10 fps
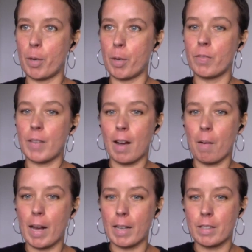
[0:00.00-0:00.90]
both
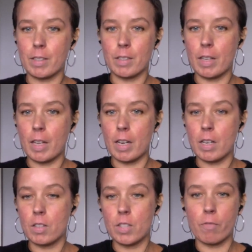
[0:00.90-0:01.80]
now and
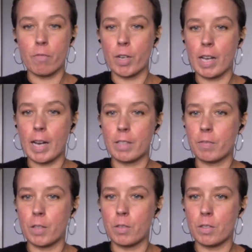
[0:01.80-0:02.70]
in different kind of
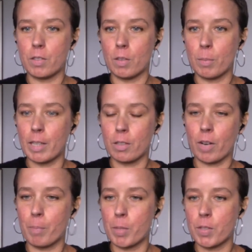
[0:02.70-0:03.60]
futures that we could
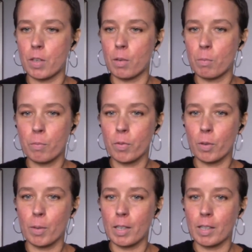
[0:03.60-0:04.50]
try and pursue
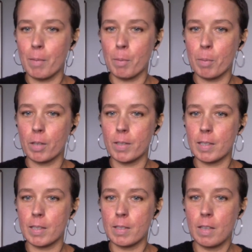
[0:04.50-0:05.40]
through our climate
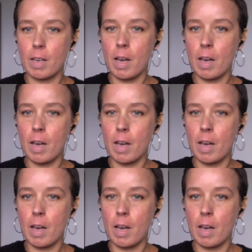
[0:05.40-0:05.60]
policies,